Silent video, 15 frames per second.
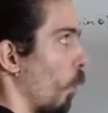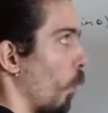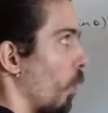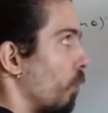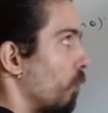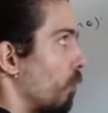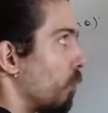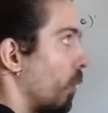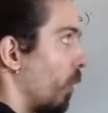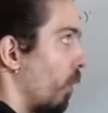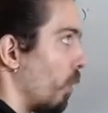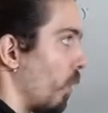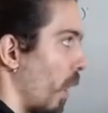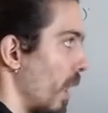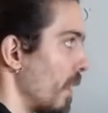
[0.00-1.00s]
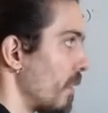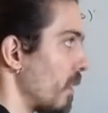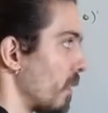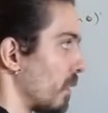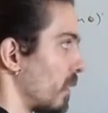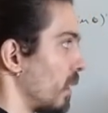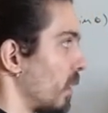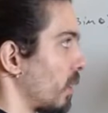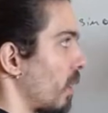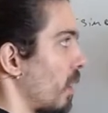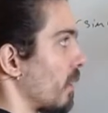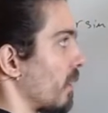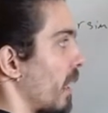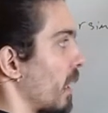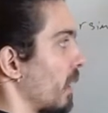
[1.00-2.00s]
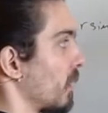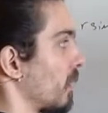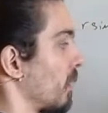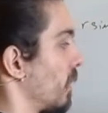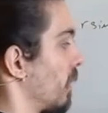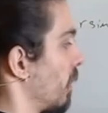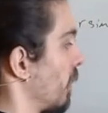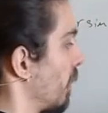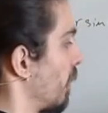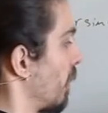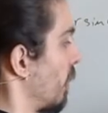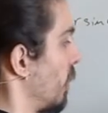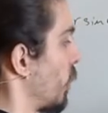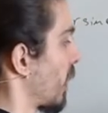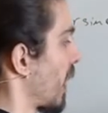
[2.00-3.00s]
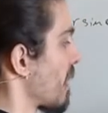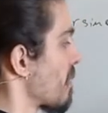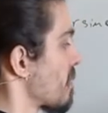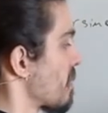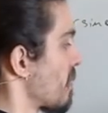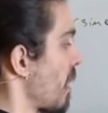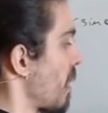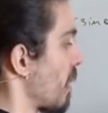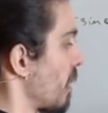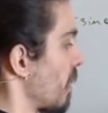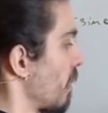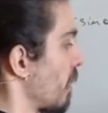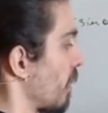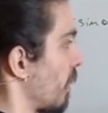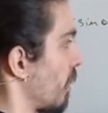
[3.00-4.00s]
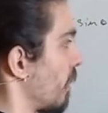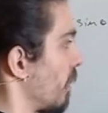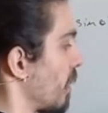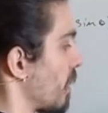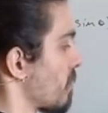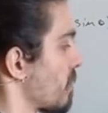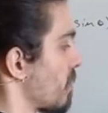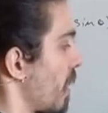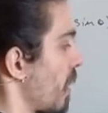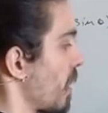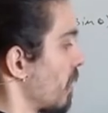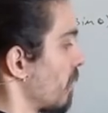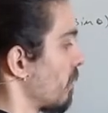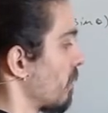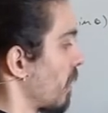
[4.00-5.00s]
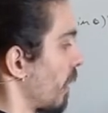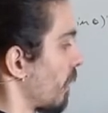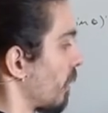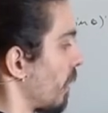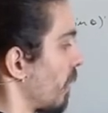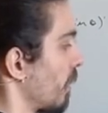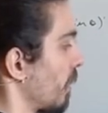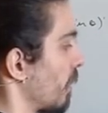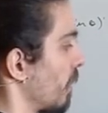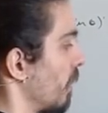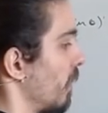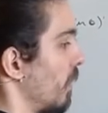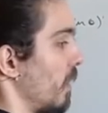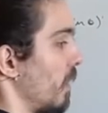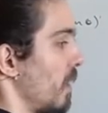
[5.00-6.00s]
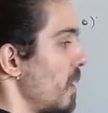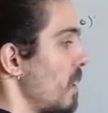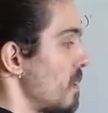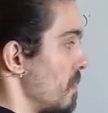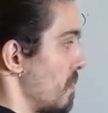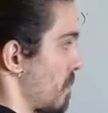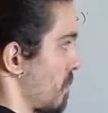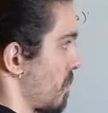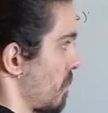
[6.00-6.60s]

F- under this context, you can say that sine theta is